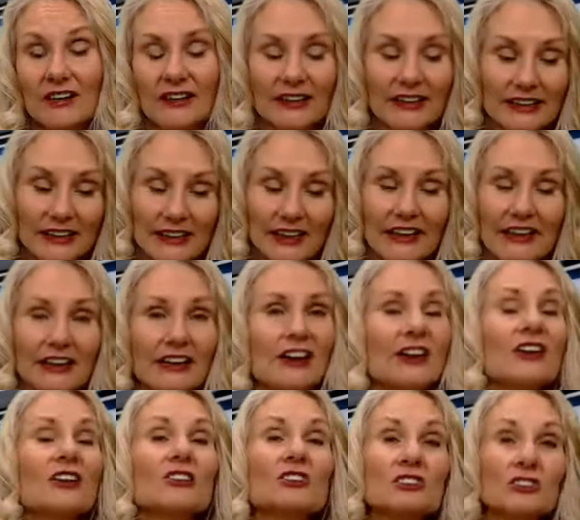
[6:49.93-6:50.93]
Again,
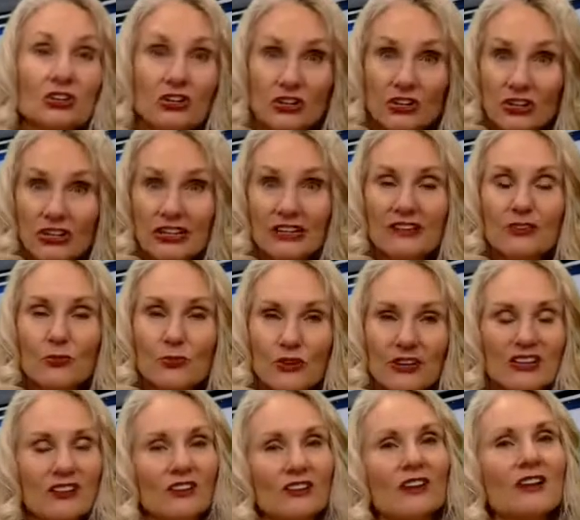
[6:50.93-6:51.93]
turning the
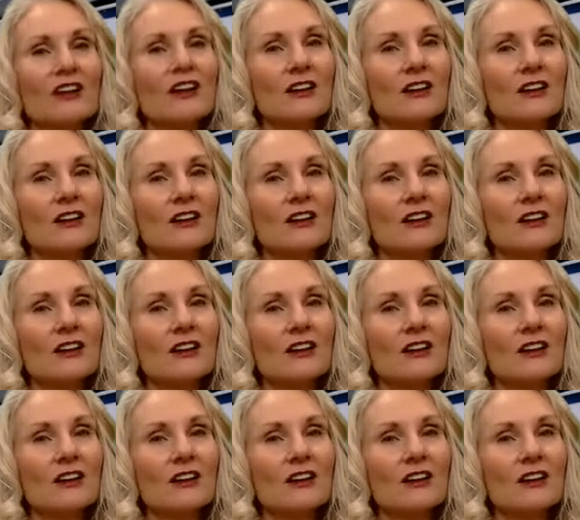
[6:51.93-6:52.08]
wheel,